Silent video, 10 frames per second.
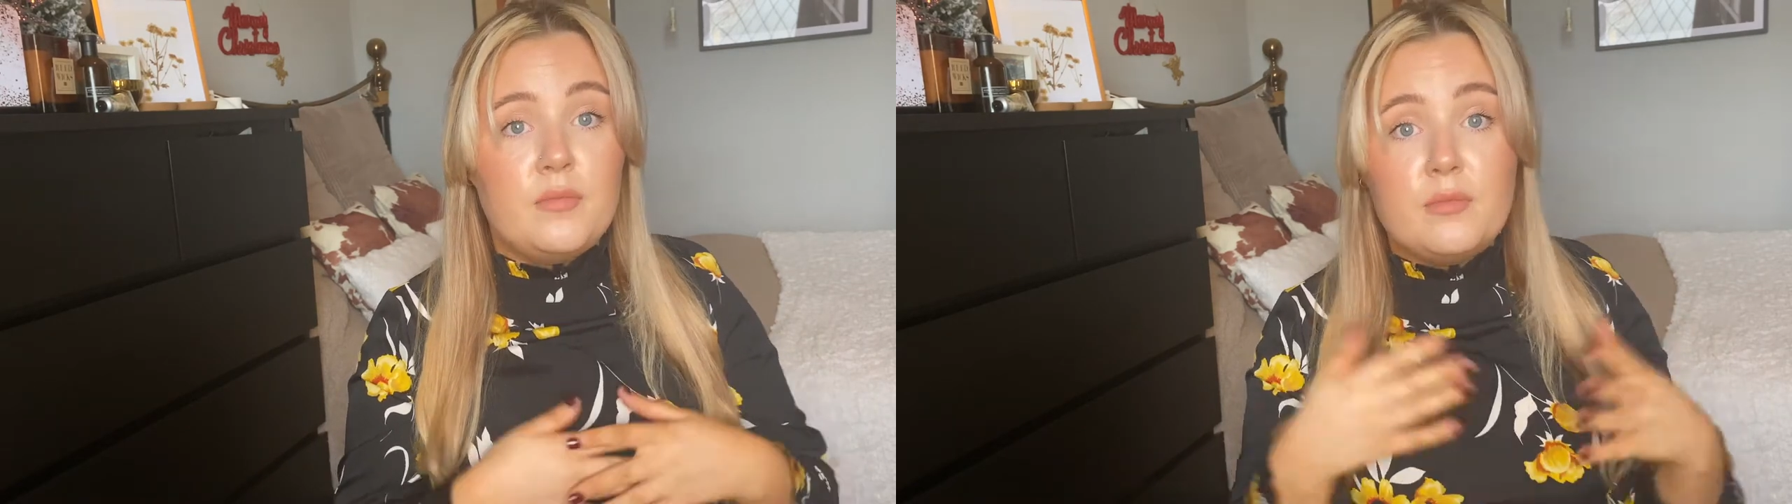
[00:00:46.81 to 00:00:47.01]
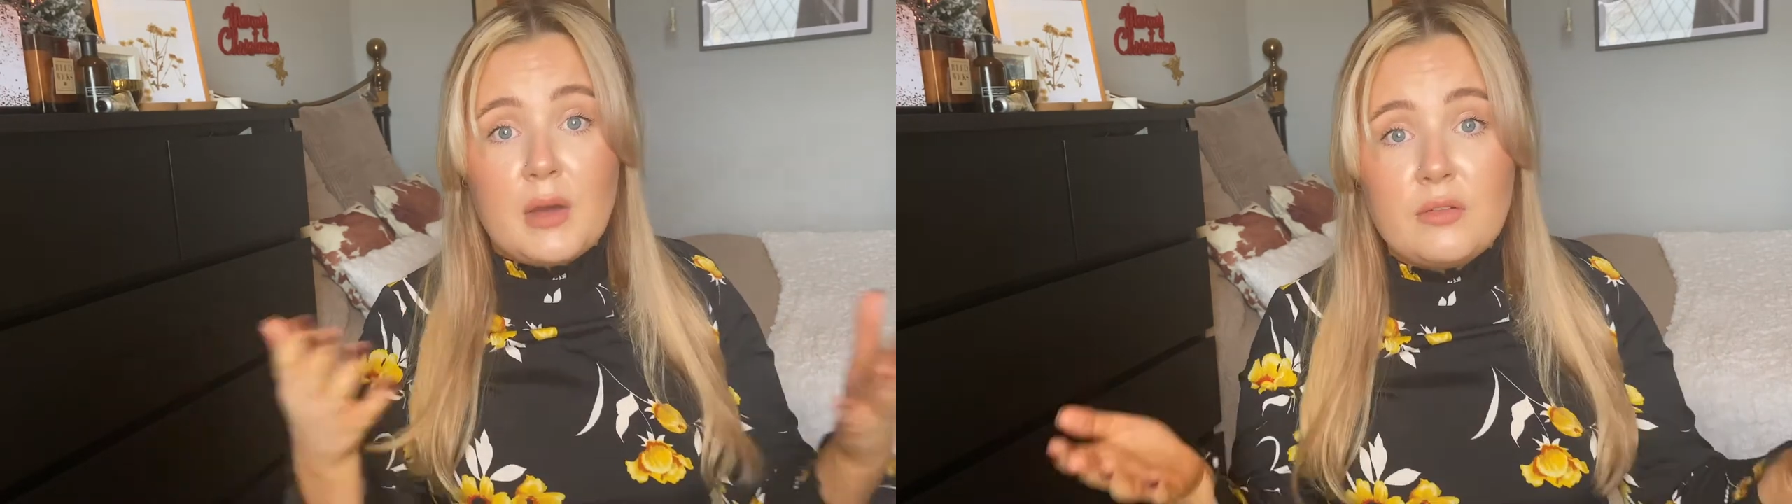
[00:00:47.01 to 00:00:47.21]

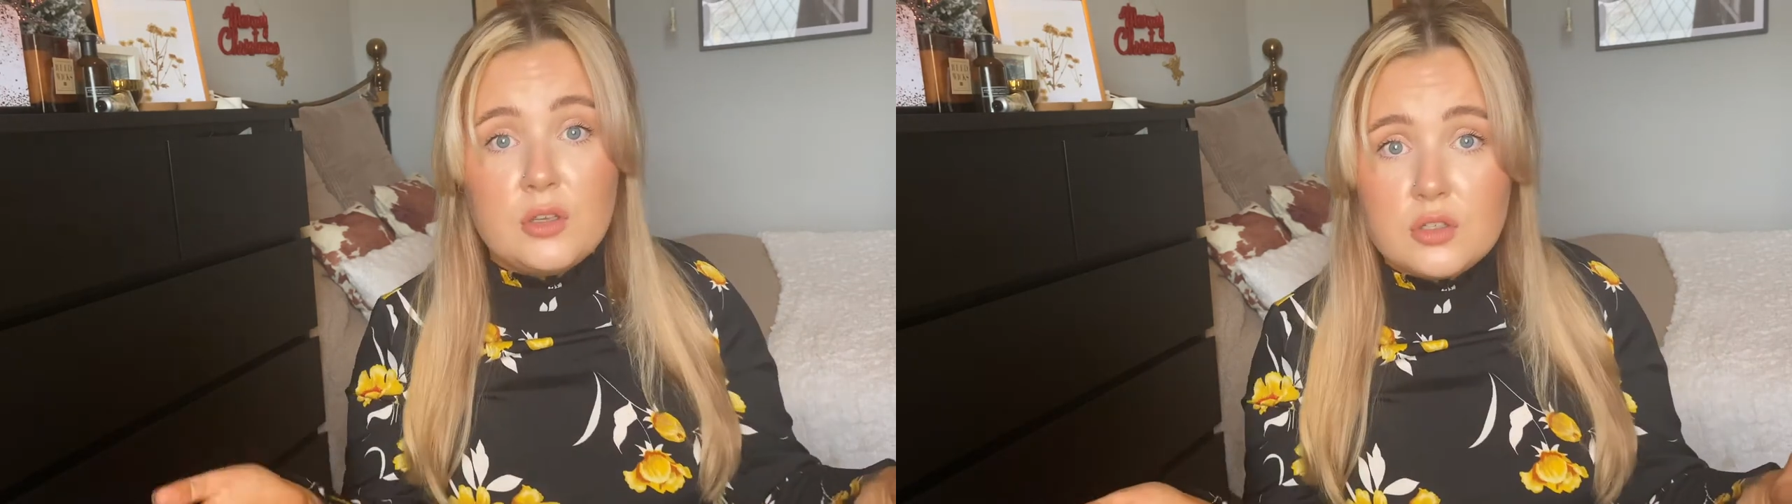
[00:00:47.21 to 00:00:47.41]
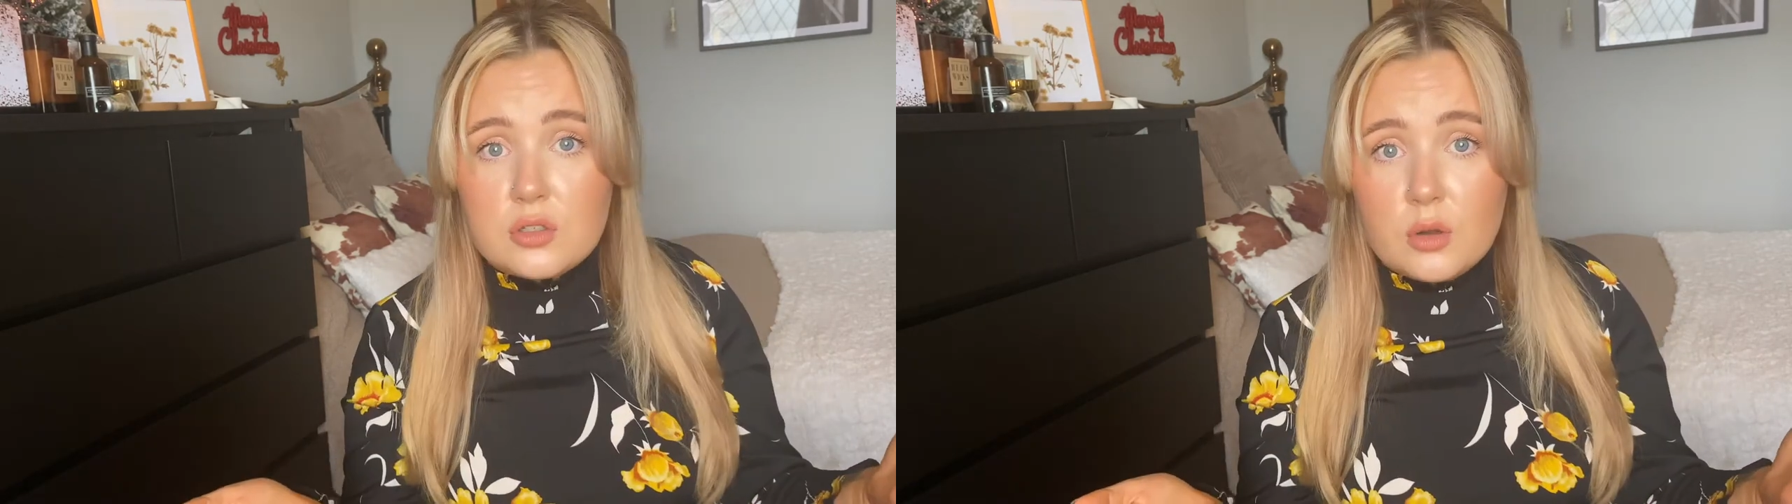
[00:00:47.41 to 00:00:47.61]
my
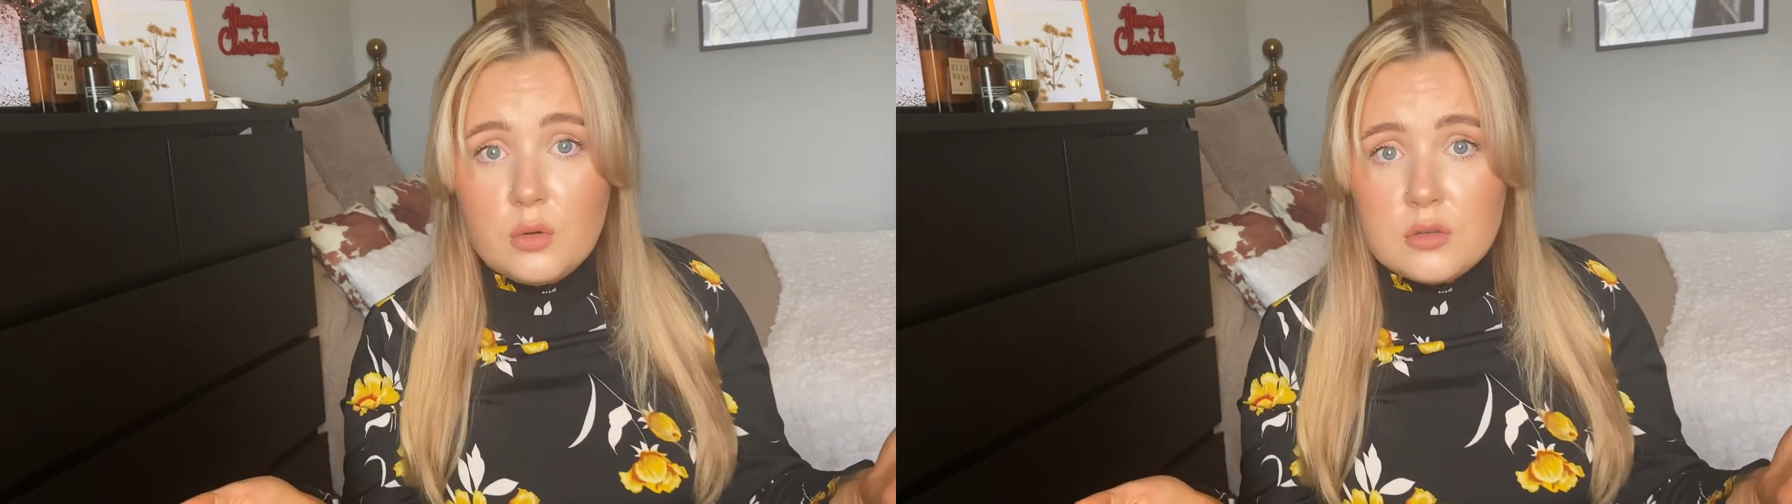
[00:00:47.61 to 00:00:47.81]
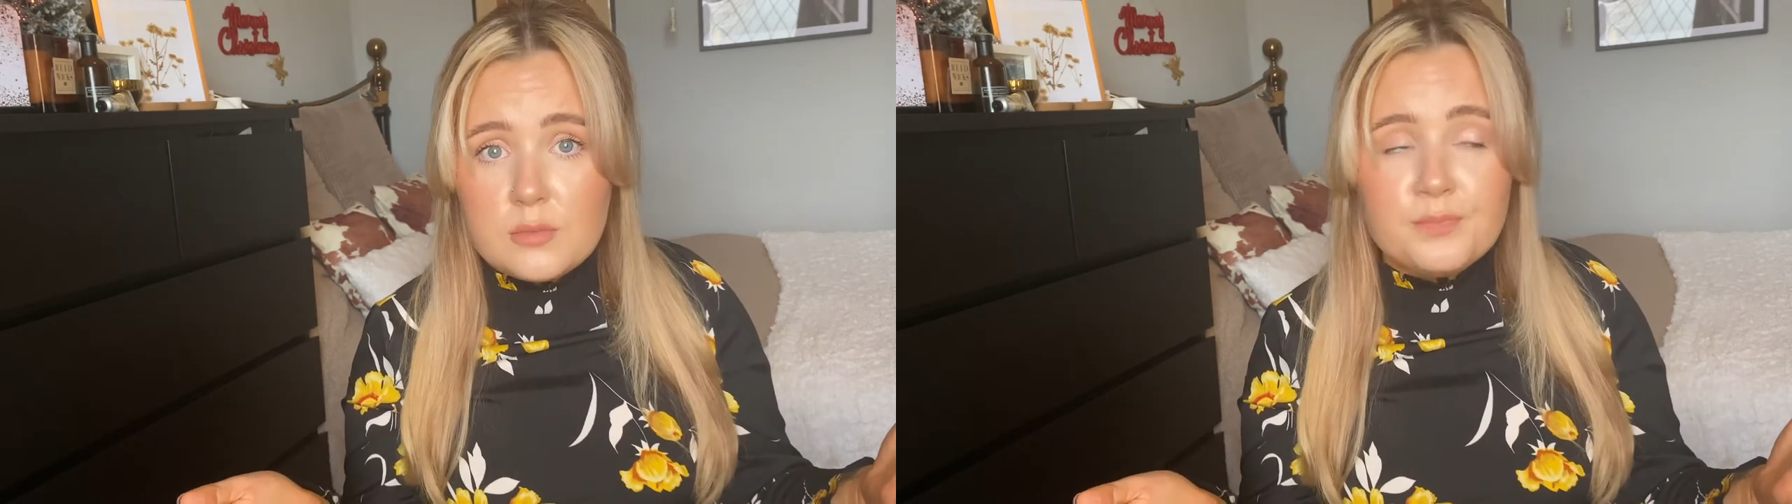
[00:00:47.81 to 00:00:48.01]
future
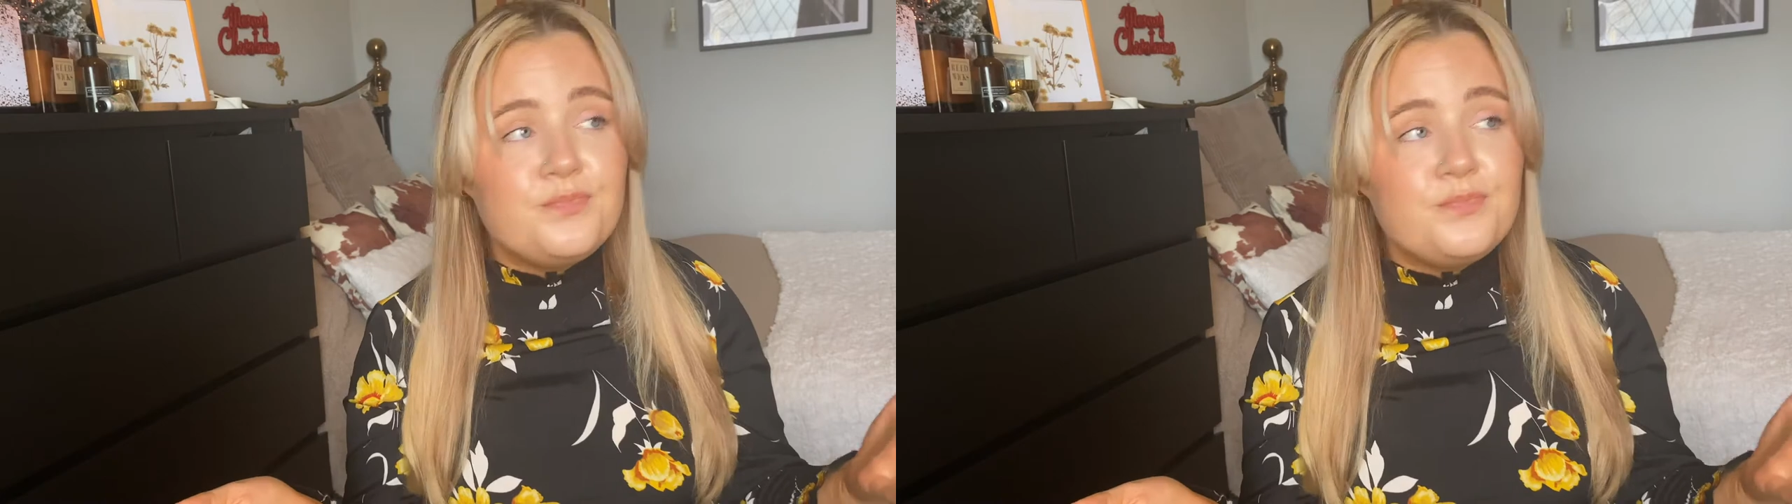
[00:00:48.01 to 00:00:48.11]
schools.